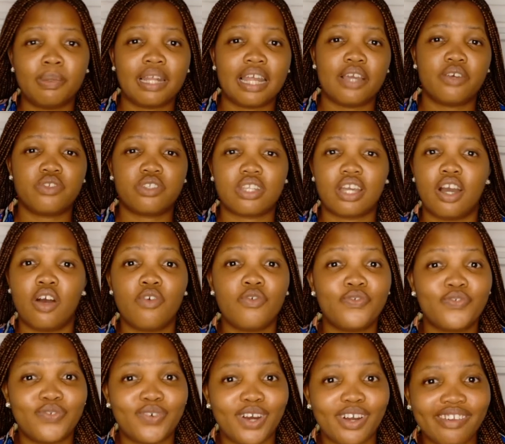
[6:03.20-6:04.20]
lifestyle,
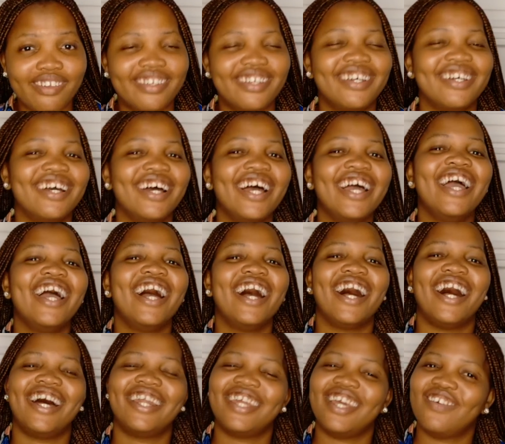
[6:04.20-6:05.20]
fun,
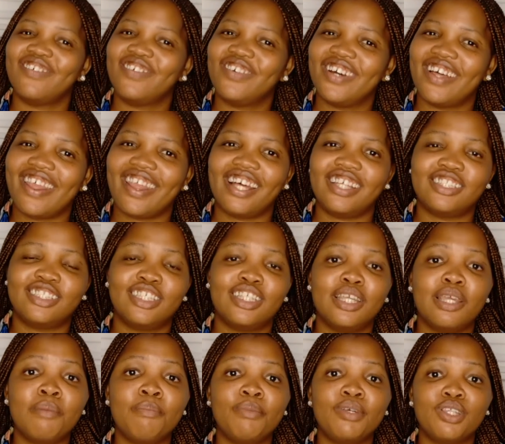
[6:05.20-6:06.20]
and every other thing
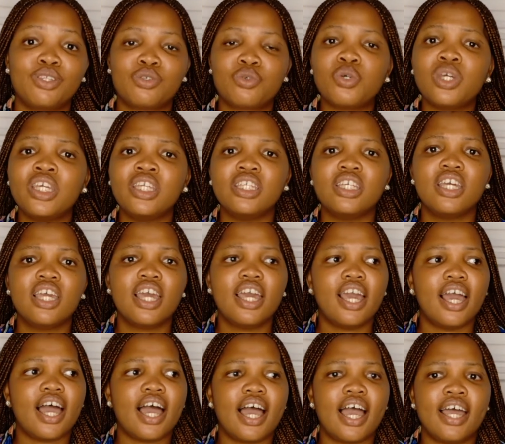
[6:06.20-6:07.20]
in between.
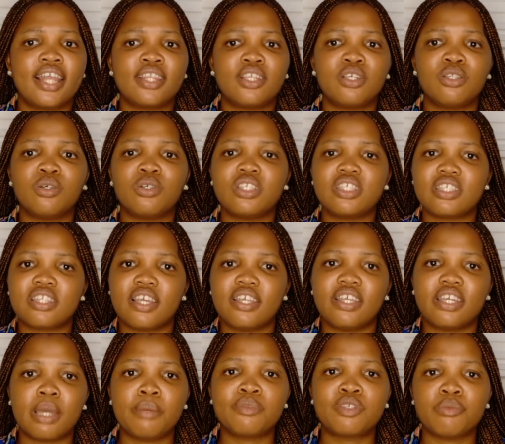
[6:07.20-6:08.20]
And you know, this lady
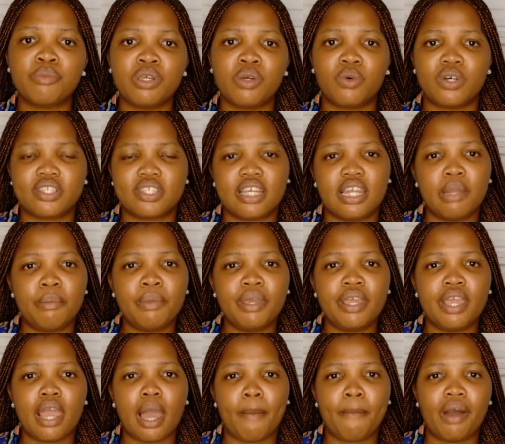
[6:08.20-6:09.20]
came to me, was telling
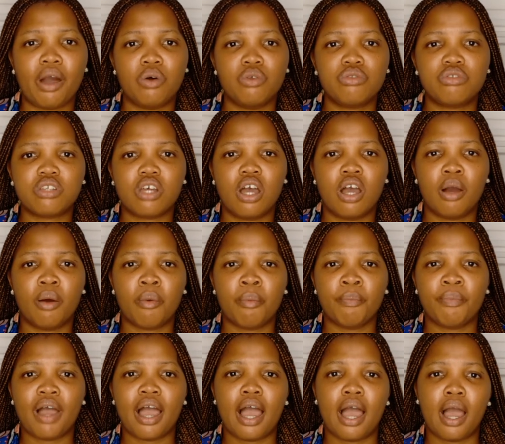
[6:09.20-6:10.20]
me about
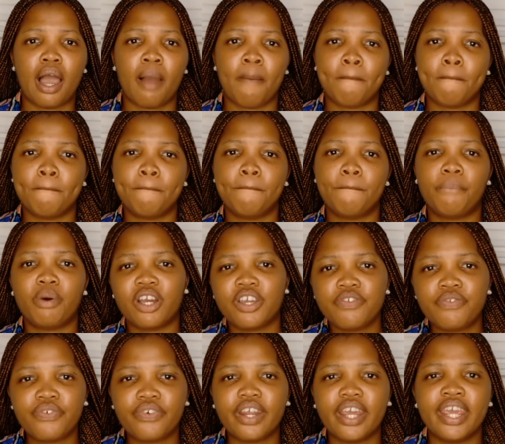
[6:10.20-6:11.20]
her
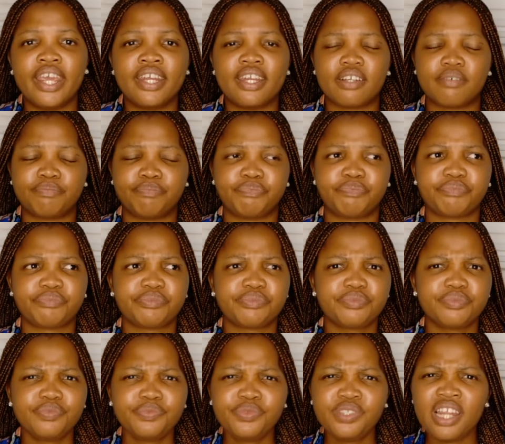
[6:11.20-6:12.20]
boyfriend,
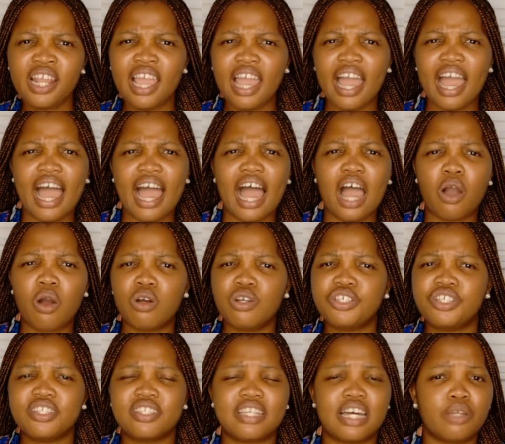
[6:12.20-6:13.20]
how
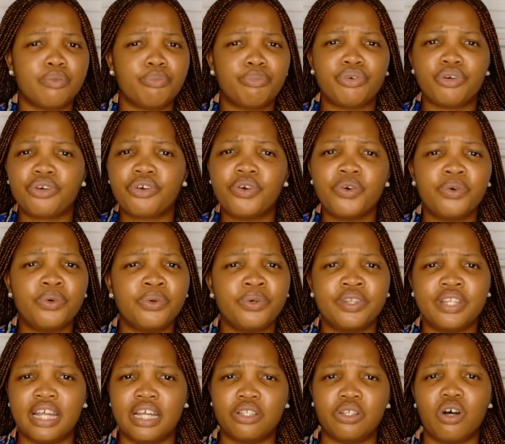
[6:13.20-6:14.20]
she's
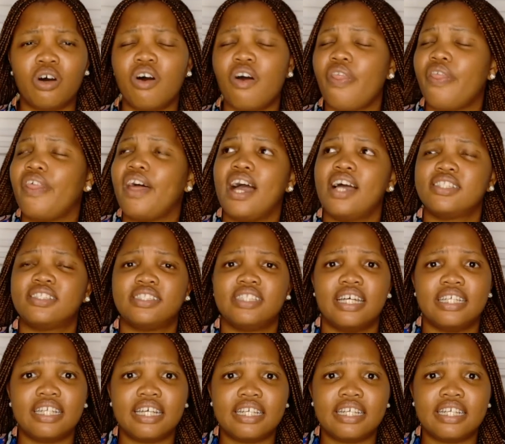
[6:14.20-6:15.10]
heartbroken and all that,